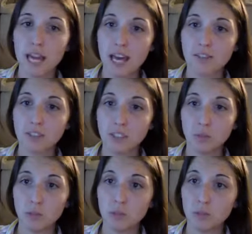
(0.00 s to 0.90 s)
have a little
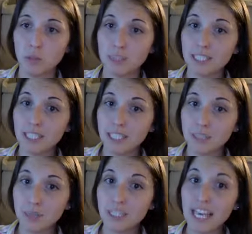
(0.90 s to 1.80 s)
bit of protein in
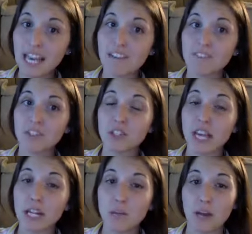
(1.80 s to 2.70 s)
that we can't
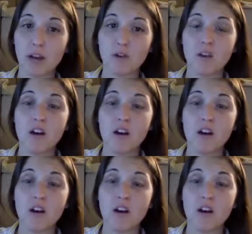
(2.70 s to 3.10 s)
forget about.